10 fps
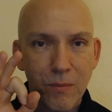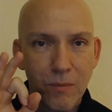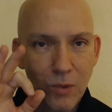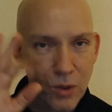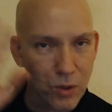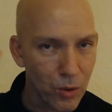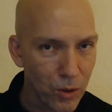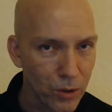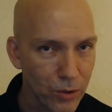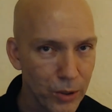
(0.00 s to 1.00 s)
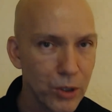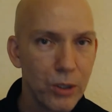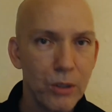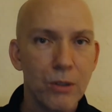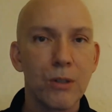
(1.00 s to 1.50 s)
so-called
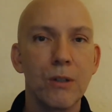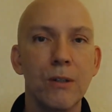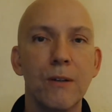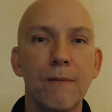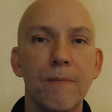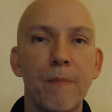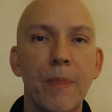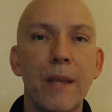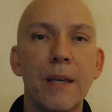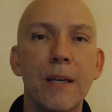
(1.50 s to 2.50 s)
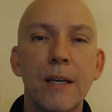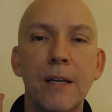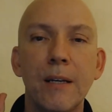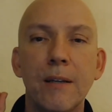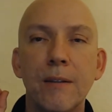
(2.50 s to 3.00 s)
Christians
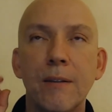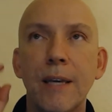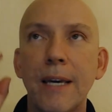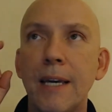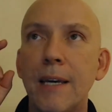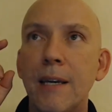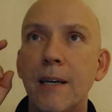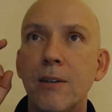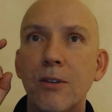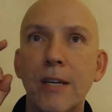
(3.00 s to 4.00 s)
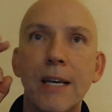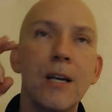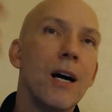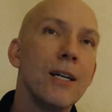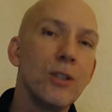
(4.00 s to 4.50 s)
they say,
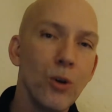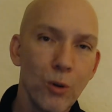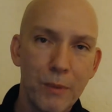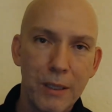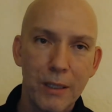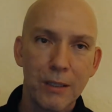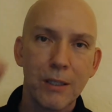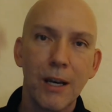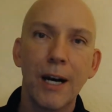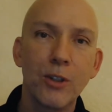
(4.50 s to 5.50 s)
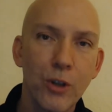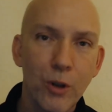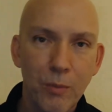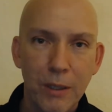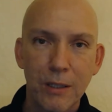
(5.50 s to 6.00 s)
God told me this, God showed
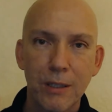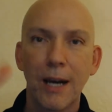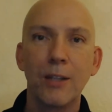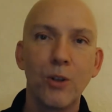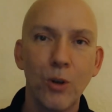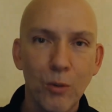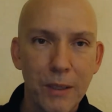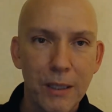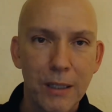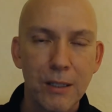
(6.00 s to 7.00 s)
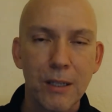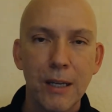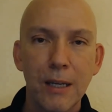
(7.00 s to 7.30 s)
me this, God told me this.